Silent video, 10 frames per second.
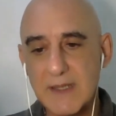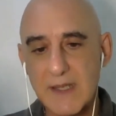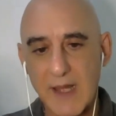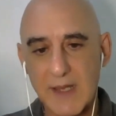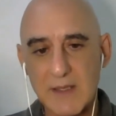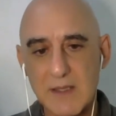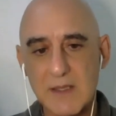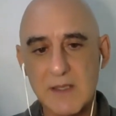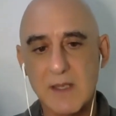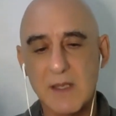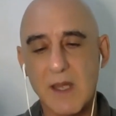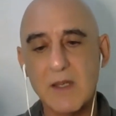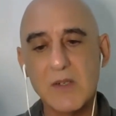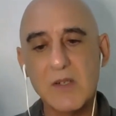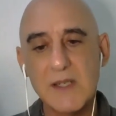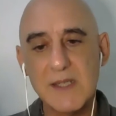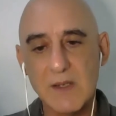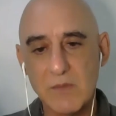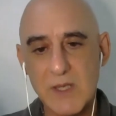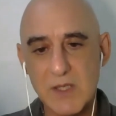lines and you're
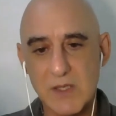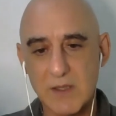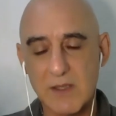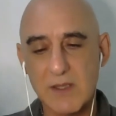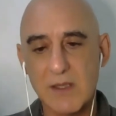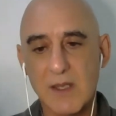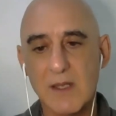treating regions.